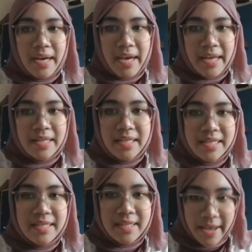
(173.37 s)
At
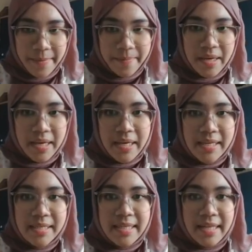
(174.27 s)
each step,
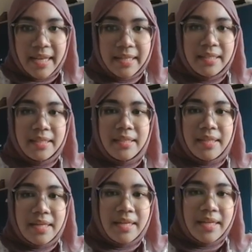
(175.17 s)
it selects
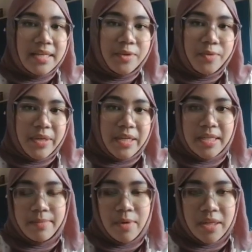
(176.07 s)
the edge with
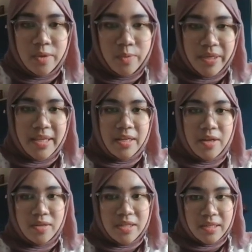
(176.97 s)
the smallest weight
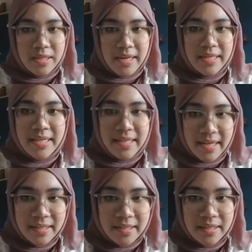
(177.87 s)
that
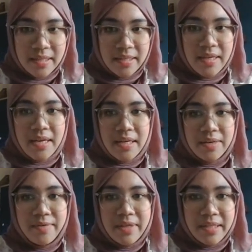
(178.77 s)
connect
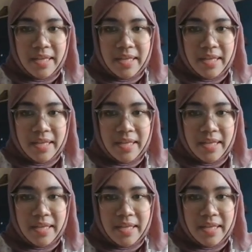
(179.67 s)
a vertex